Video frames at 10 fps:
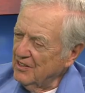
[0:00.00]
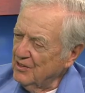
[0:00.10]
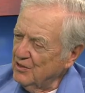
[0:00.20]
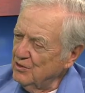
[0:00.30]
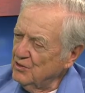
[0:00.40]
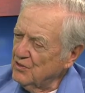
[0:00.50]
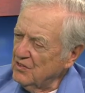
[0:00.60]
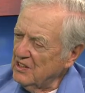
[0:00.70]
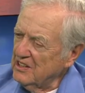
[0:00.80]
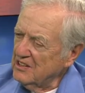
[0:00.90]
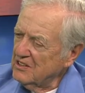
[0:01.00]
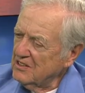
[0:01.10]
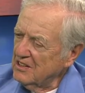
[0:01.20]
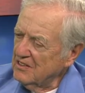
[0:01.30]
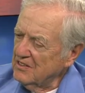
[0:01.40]
uh, usefulness
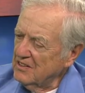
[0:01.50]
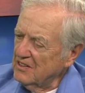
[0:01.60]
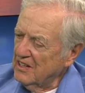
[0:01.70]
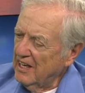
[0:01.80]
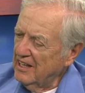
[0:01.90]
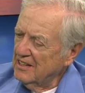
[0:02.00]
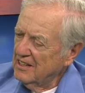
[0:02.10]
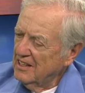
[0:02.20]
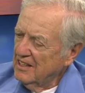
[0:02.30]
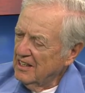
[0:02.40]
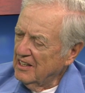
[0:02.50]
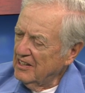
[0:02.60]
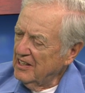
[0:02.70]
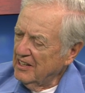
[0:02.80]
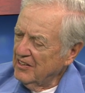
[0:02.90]
uh, of that.
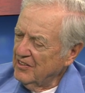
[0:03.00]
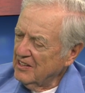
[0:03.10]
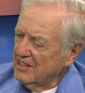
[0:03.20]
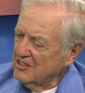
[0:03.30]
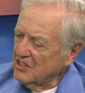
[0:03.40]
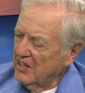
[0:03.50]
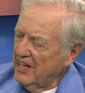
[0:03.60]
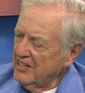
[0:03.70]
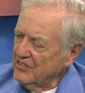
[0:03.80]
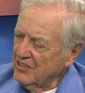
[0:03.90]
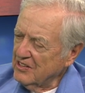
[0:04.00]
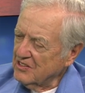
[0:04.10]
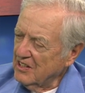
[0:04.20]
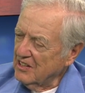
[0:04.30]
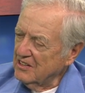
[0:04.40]
Uh, and I think there's a lot of
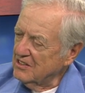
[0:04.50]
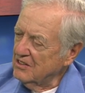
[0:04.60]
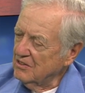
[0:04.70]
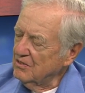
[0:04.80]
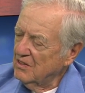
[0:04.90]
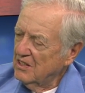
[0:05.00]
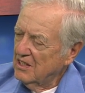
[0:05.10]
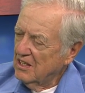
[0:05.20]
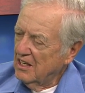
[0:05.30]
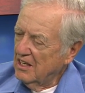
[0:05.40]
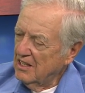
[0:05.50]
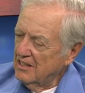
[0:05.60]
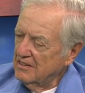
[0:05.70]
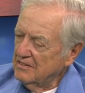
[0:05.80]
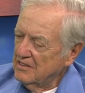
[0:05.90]
things they could do.
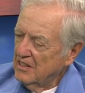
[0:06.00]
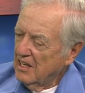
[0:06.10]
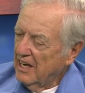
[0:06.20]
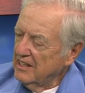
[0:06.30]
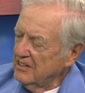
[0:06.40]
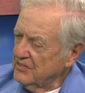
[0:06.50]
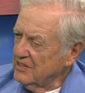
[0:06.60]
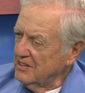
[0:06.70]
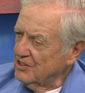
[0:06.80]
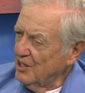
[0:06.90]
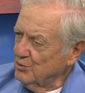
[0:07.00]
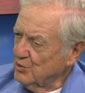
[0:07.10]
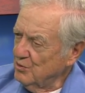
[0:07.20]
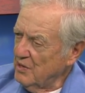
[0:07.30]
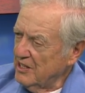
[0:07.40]
Uh, I lived in
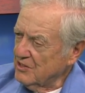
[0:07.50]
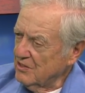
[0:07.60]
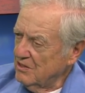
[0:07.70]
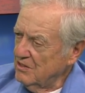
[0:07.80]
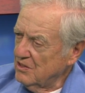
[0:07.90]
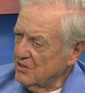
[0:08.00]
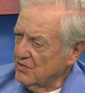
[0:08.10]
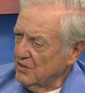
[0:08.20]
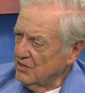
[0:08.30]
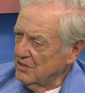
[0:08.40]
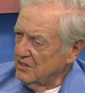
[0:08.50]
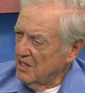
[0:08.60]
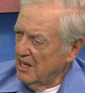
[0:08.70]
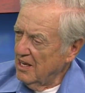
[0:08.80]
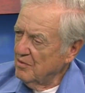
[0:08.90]
Chelmsford, Massachusetts for a good
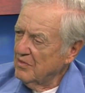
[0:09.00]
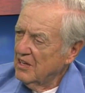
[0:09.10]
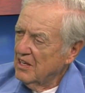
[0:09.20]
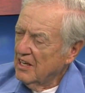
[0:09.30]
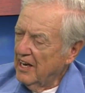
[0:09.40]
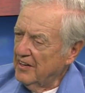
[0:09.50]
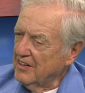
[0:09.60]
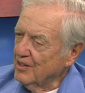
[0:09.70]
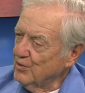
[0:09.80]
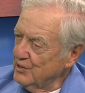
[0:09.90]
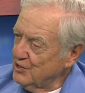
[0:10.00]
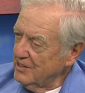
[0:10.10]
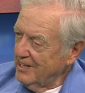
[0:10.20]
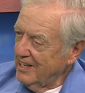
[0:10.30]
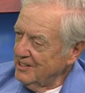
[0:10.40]
time, and the
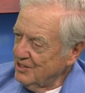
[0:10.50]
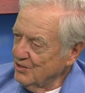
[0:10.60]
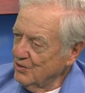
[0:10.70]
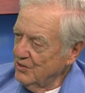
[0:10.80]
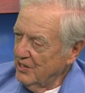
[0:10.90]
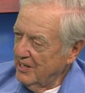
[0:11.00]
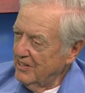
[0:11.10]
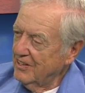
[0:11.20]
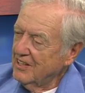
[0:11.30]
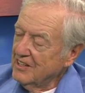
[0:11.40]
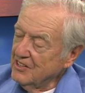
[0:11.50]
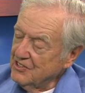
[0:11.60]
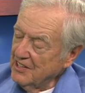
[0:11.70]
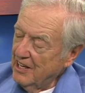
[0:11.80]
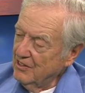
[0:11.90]
original high school there
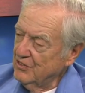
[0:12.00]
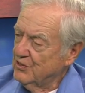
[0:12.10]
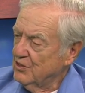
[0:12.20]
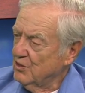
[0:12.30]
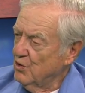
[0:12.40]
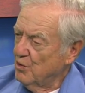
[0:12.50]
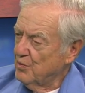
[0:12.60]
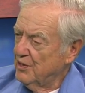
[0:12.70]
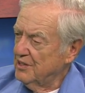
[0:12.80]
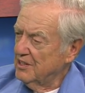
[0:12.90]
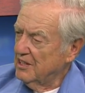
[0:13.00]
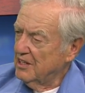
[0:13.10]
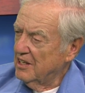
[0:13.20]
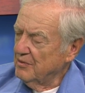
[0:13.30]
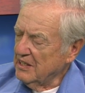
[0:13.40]
is now corporate,
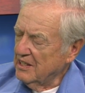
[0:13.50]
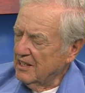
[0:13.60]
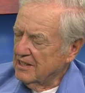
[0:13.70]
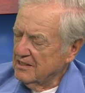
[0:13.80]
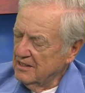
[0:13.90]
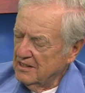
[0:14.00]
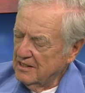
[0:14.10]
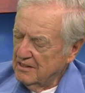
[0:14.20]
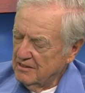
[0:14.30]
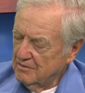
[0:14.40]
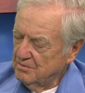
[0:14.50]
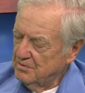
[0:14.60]
uh, I mean the uh,